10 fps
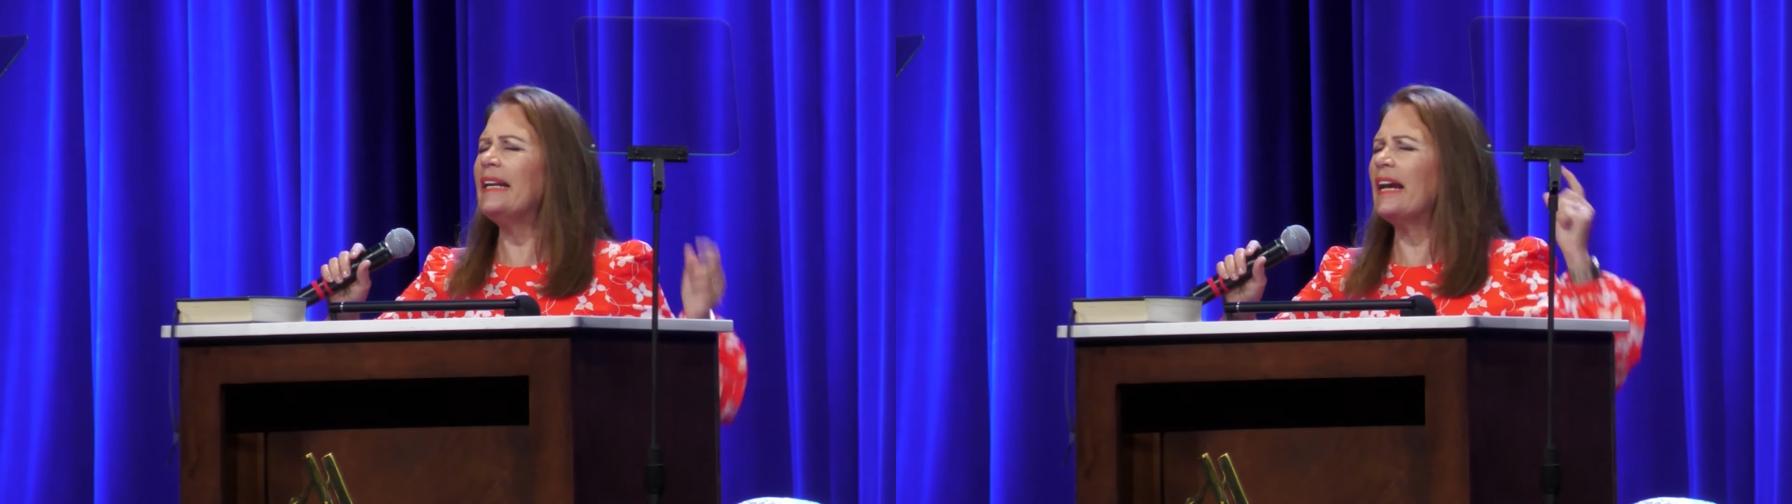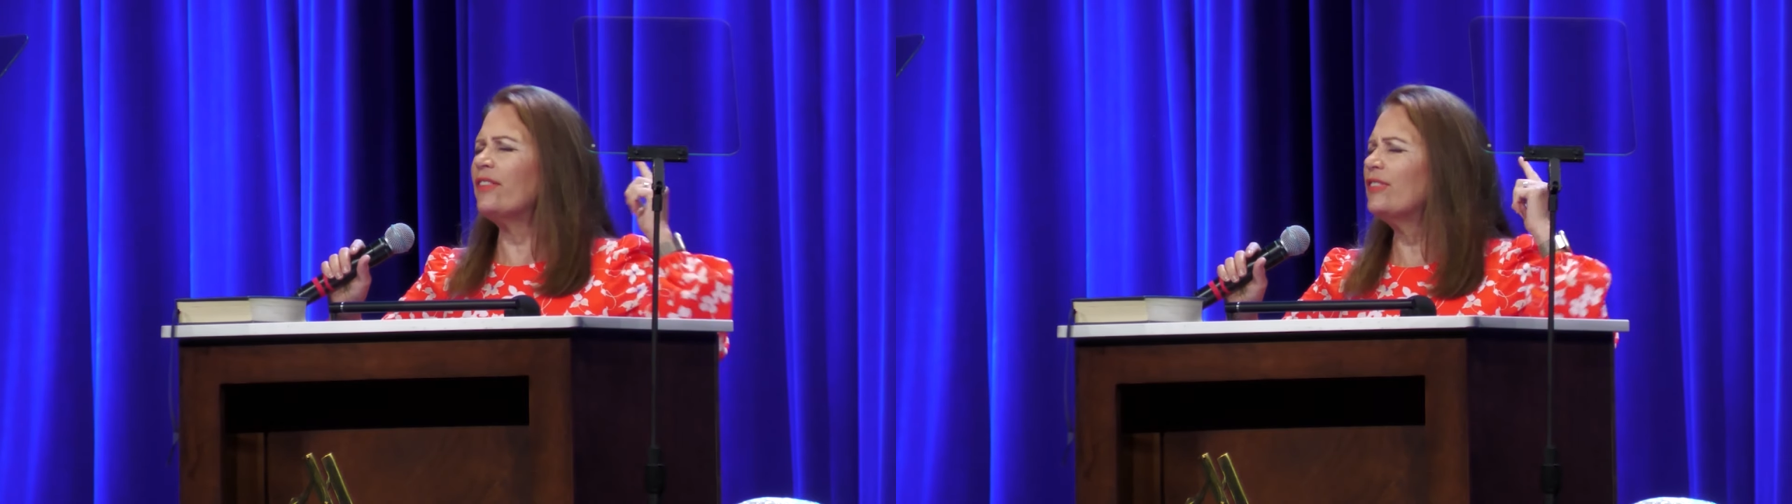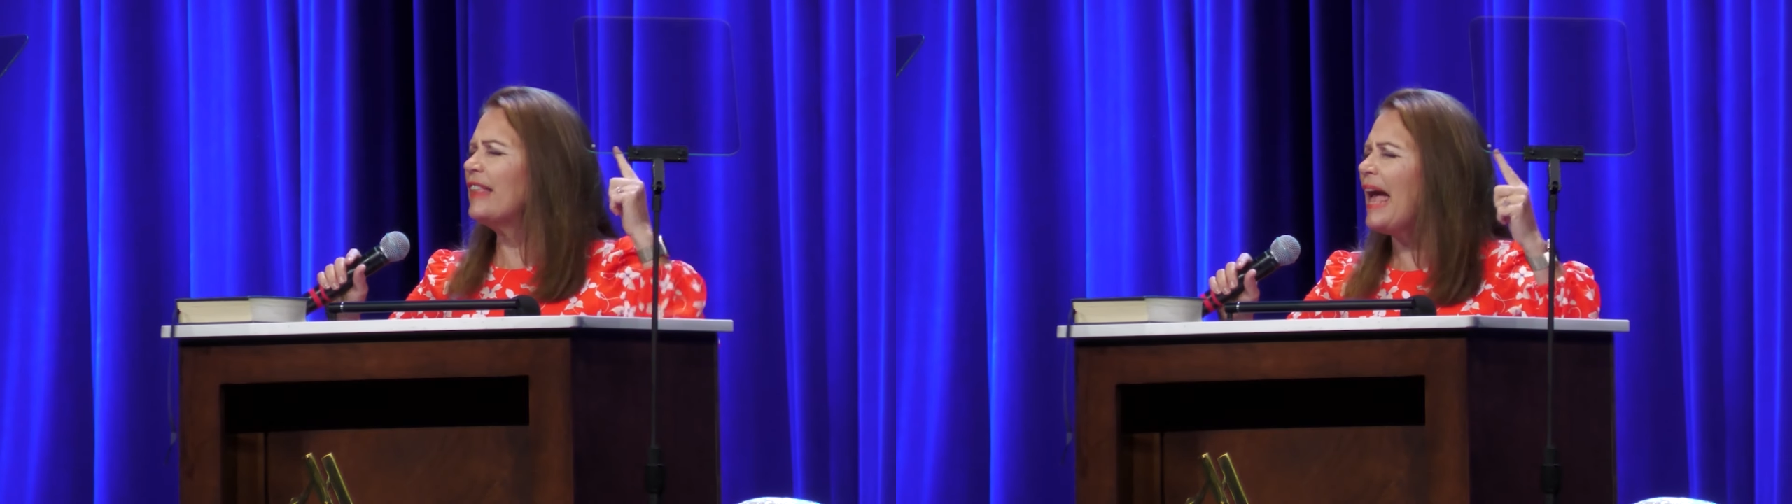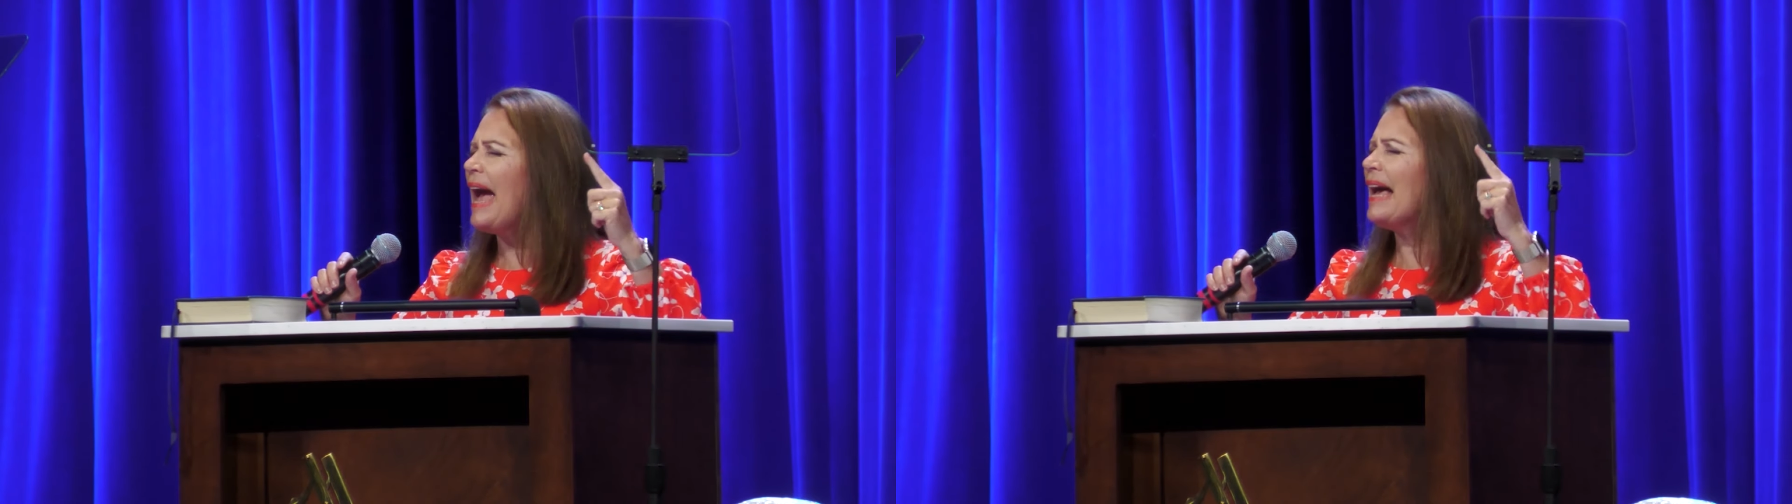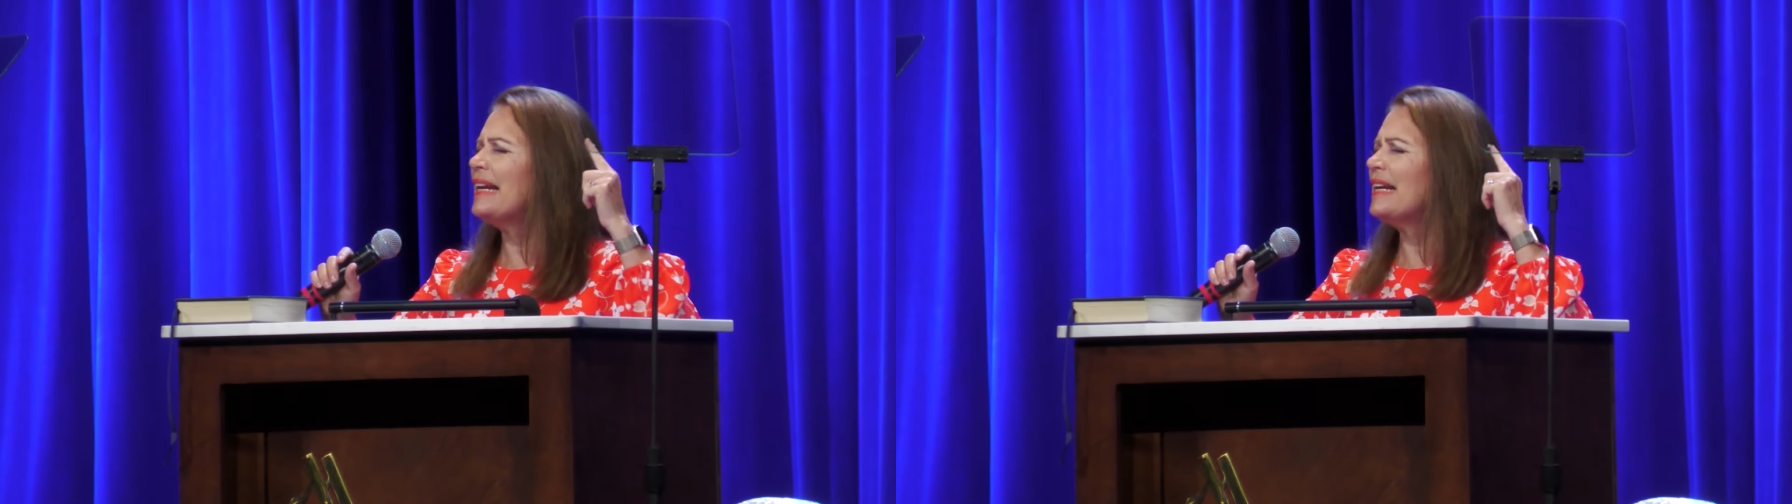And yet
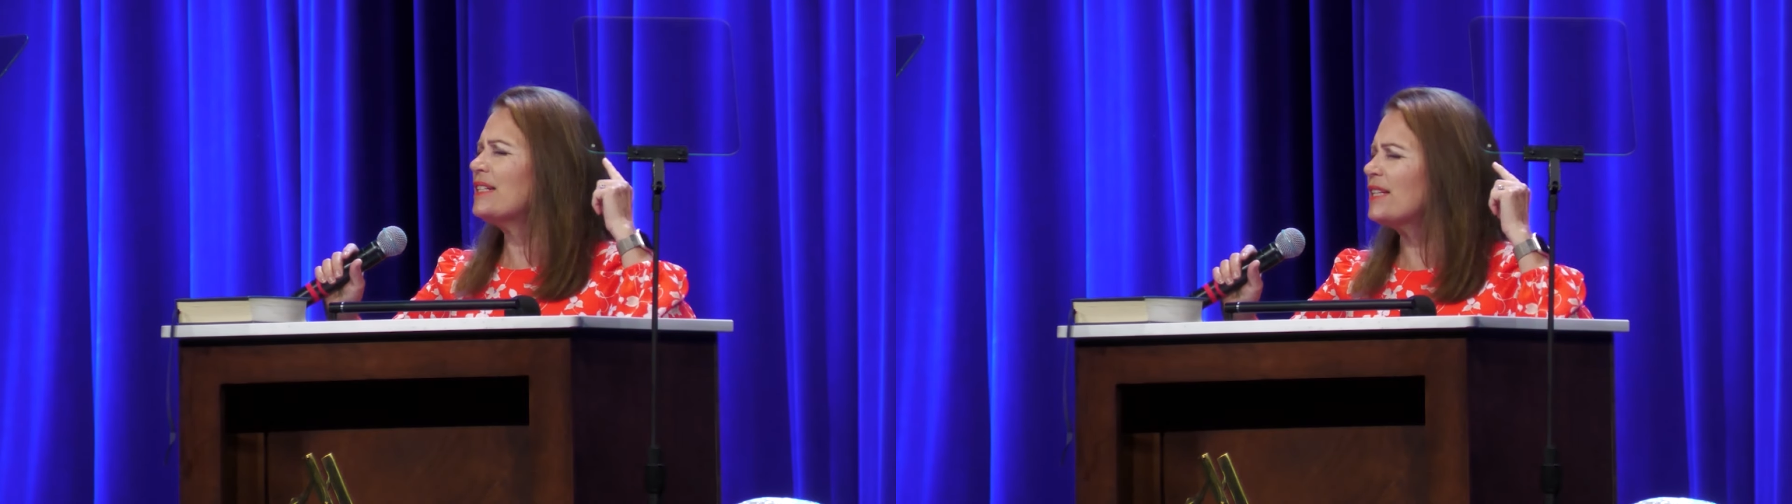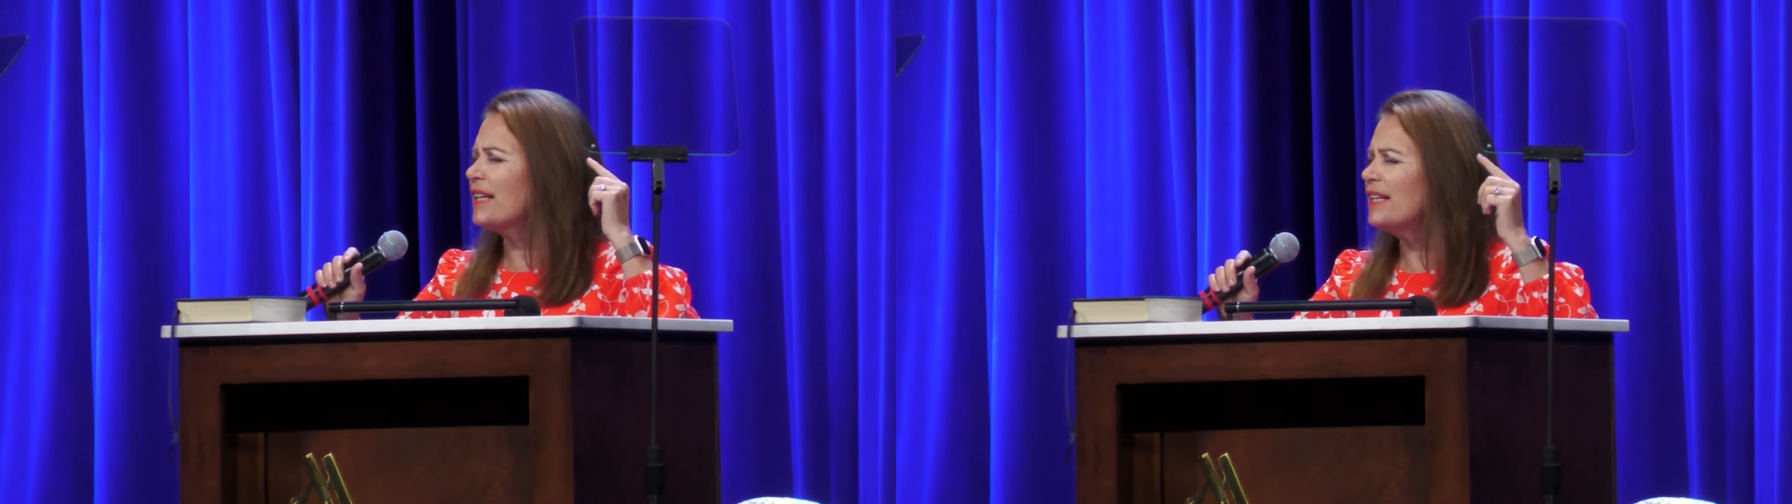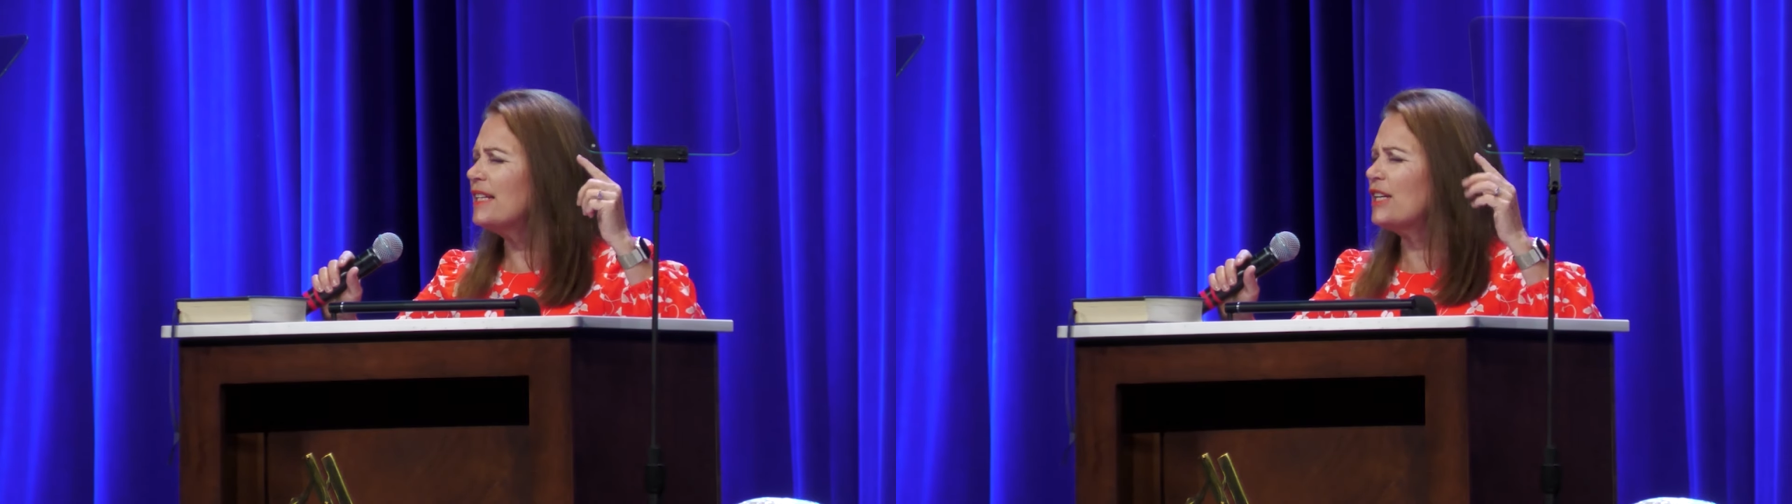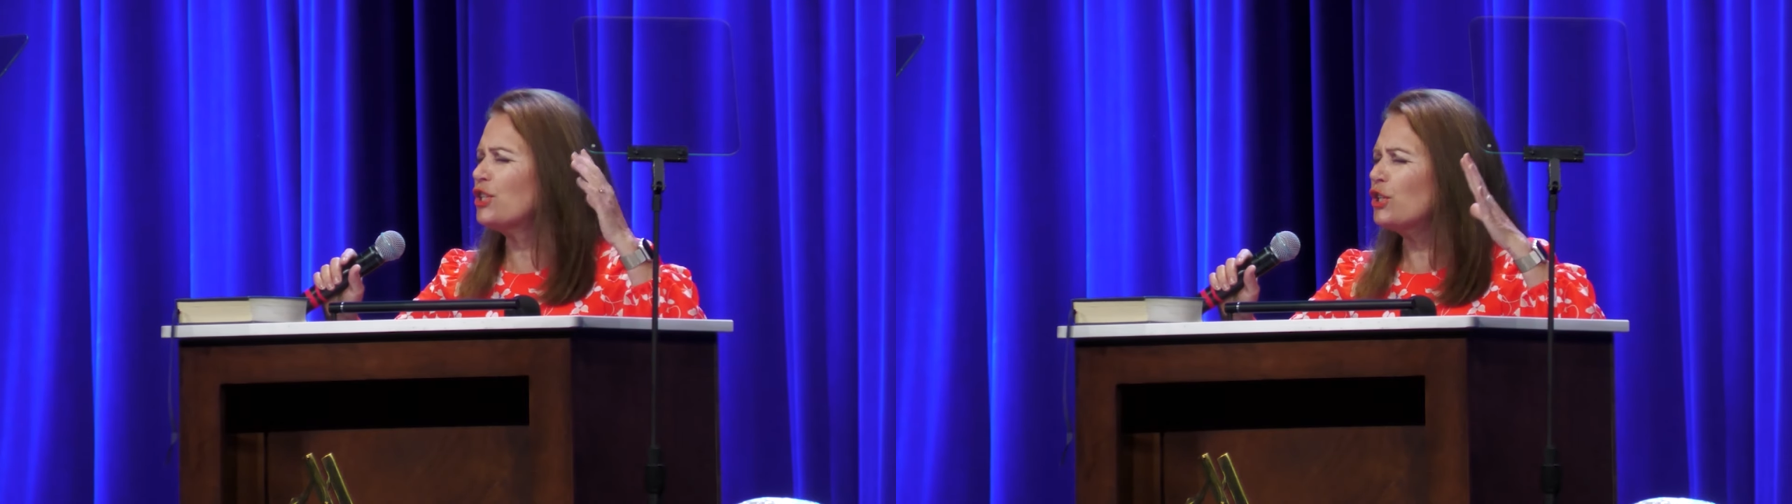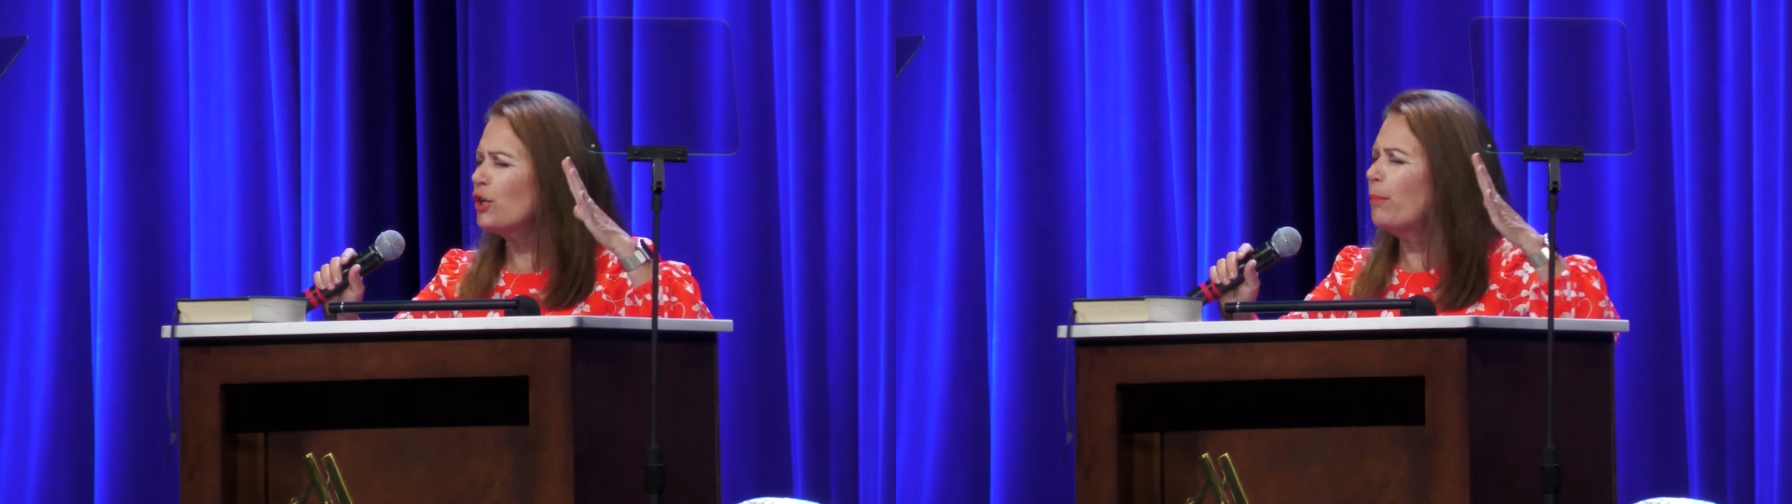that is the
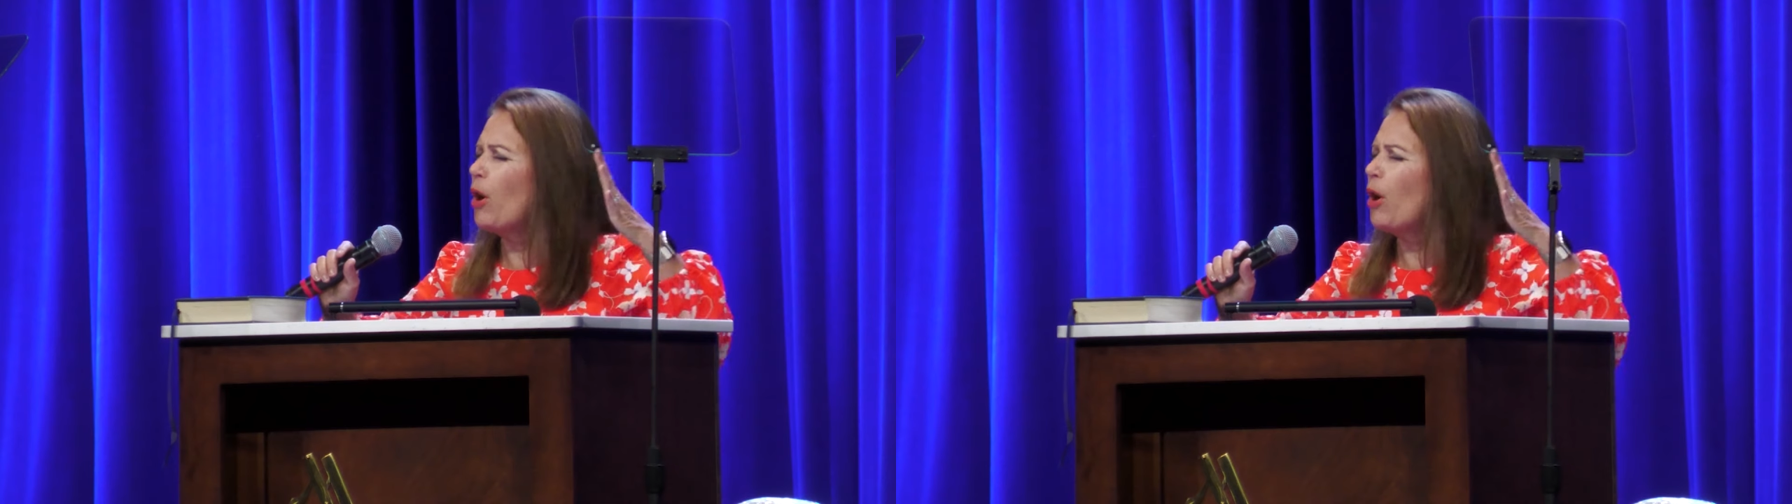condition